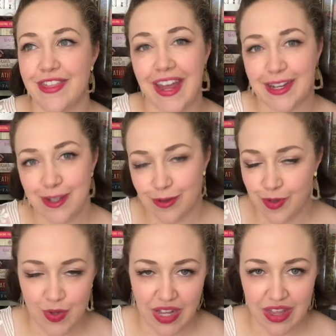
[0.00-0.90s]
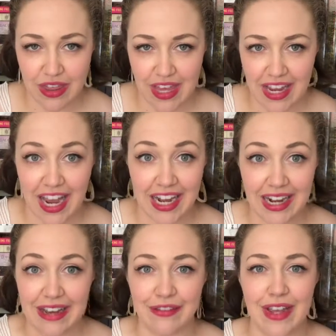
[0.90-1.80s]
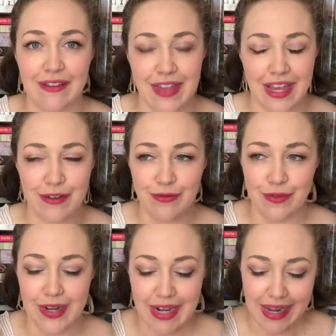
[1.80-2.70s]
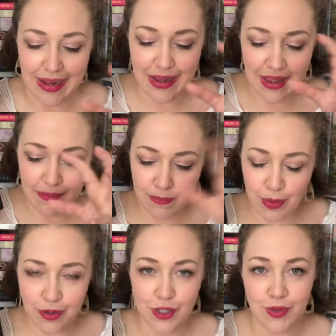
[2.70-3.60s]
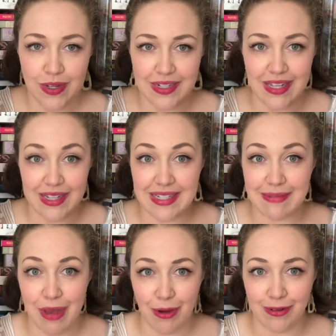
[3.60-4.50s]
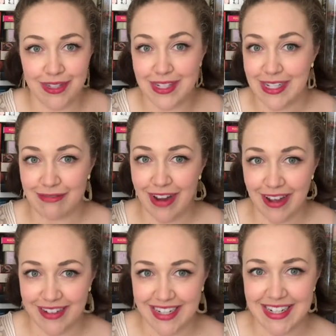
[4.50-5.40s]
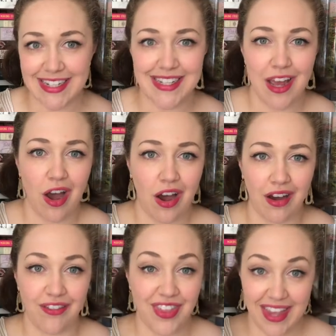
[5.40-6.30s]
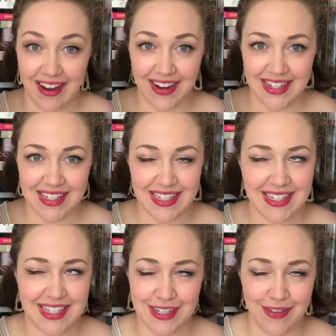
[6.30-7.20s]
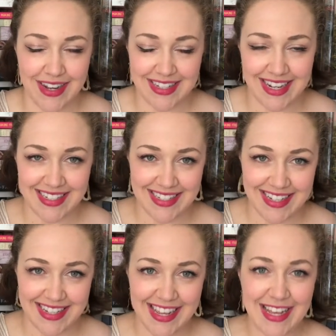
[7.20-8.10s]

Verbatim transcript: that is also another thing I love, if they can really put you into the smells and surroundings of the characters. It's just fantastic.